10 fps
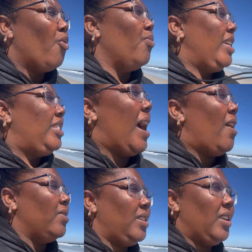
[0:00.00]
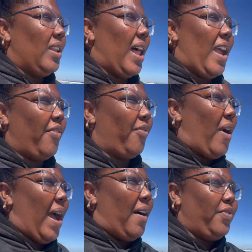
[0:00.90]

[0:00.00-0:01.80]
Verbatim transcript: reach out to the life raft.